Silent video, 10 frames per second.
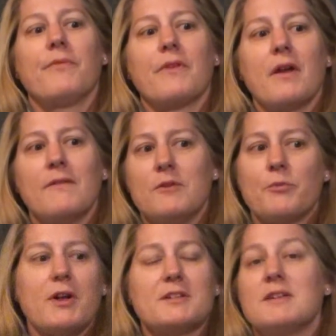of the
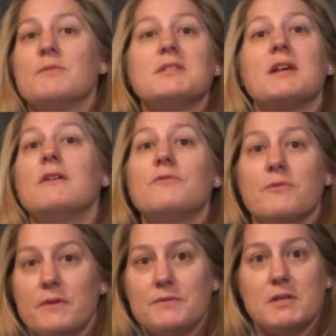products they've been selling for
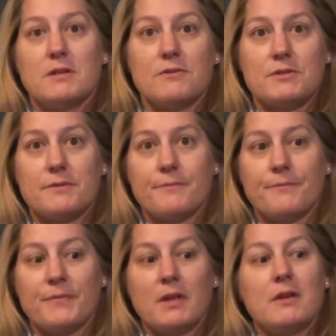50 years.
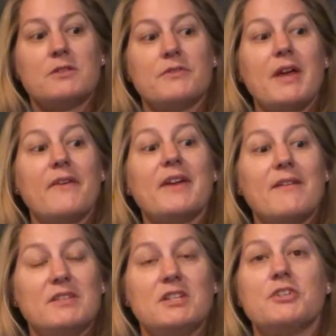So now they have
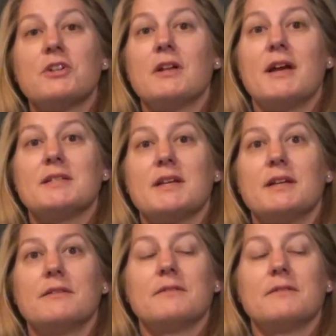a digital asset.